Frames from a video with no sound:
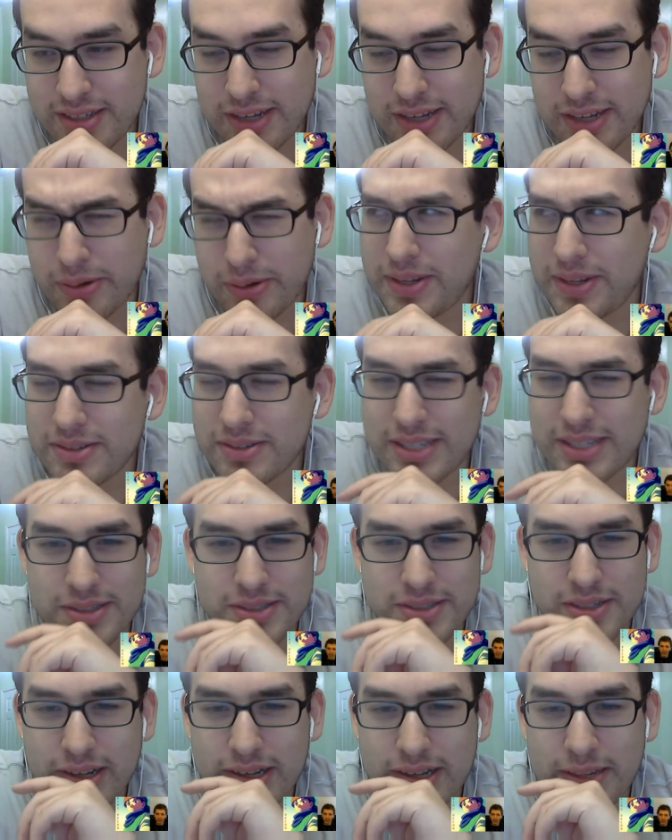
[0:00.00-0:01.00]
I don't know if he knows how to
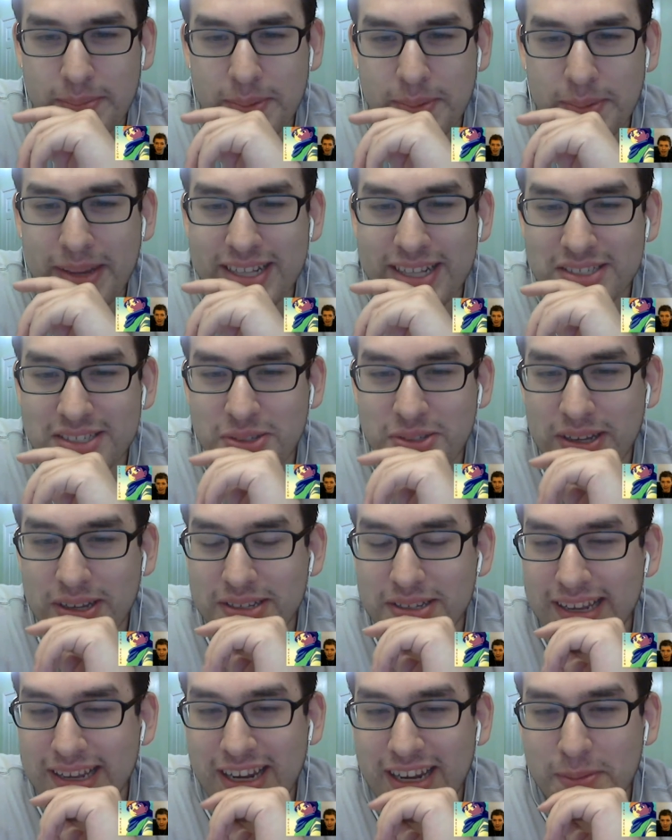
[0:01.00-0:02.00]
use hockey. Maybe he does know how to
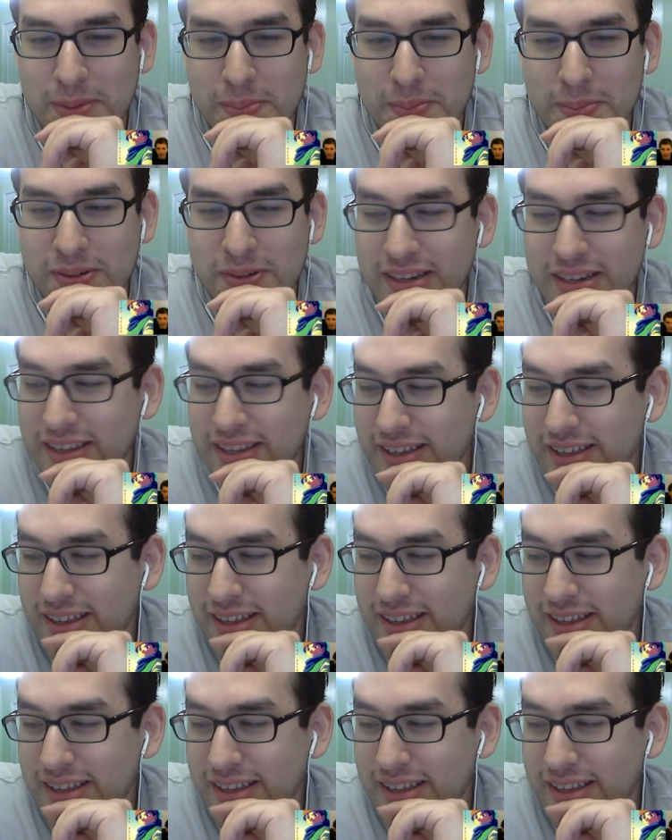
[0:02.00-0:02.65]
use. I can't remember.